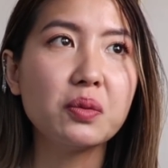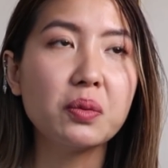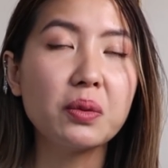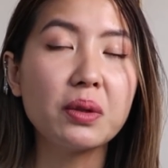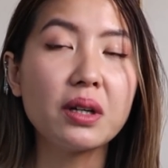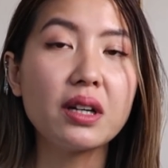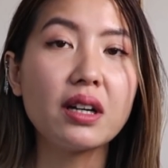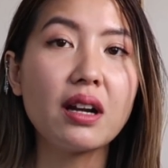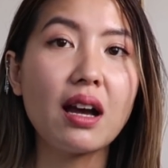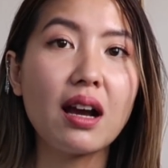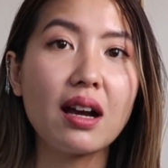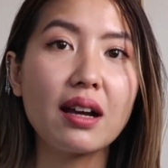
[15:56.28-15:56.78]

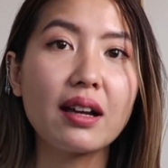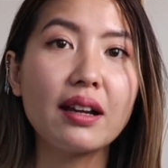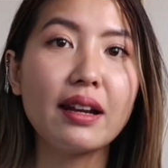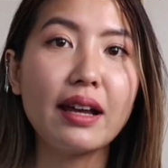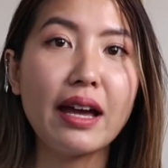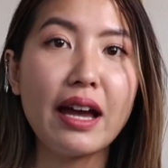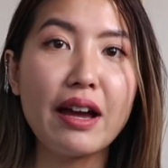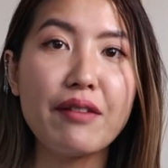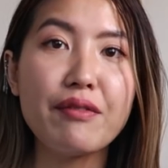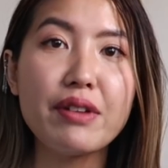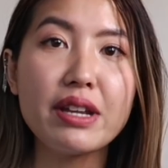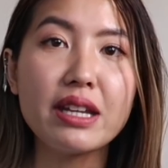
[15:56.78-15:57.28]
we're not gonna
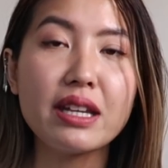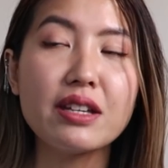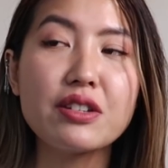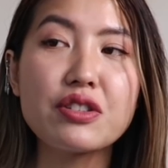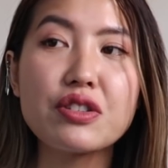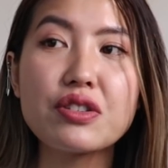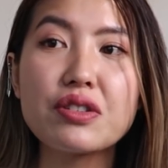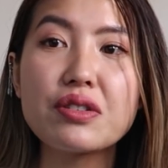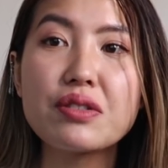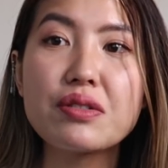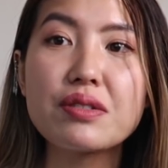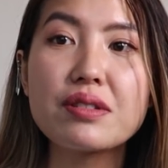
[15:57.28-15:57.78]
have any
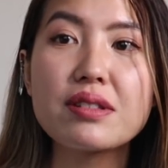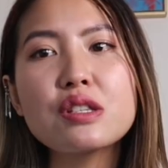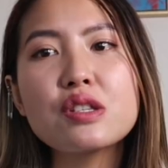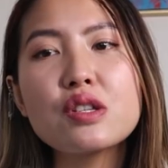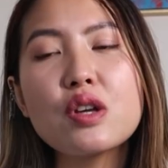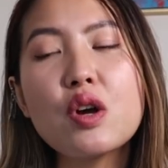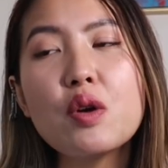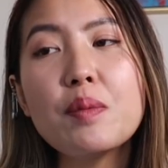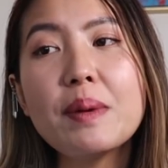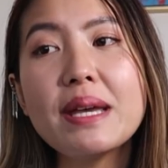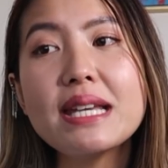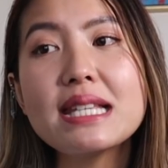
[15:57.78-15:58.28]
issues.
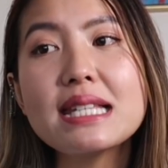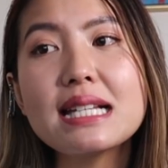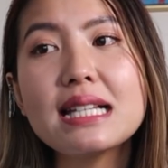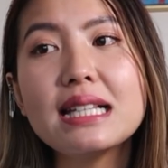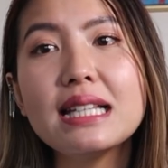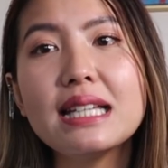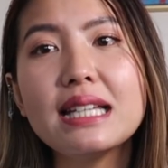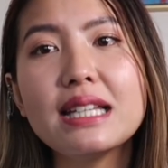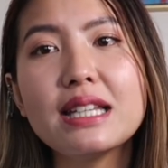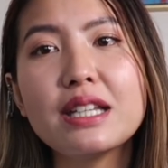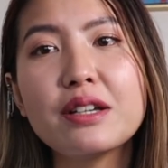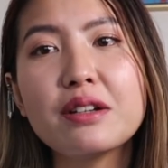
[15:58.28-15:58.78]
So
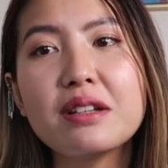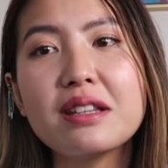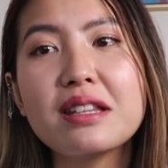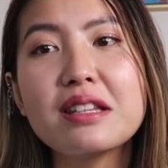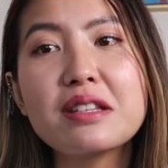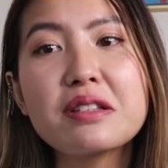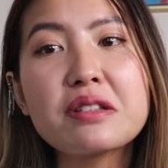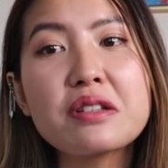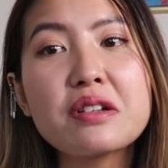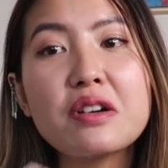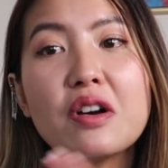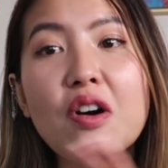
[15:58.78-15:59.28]
basically,
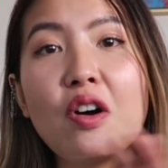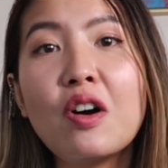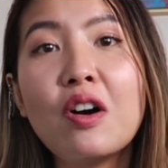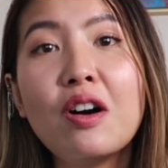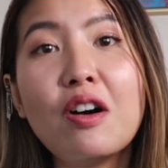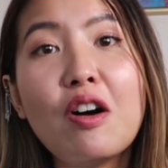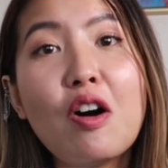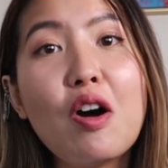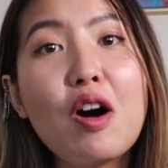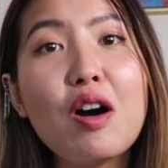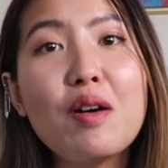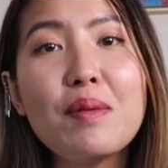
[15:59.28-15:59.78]
this
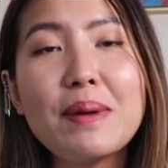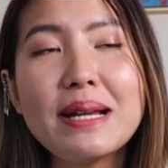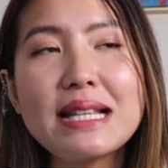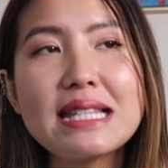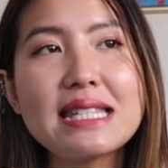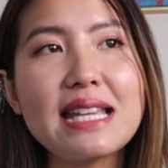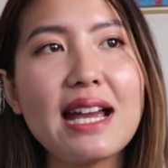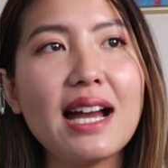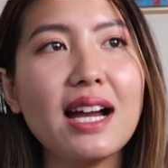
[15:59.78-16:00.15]
all went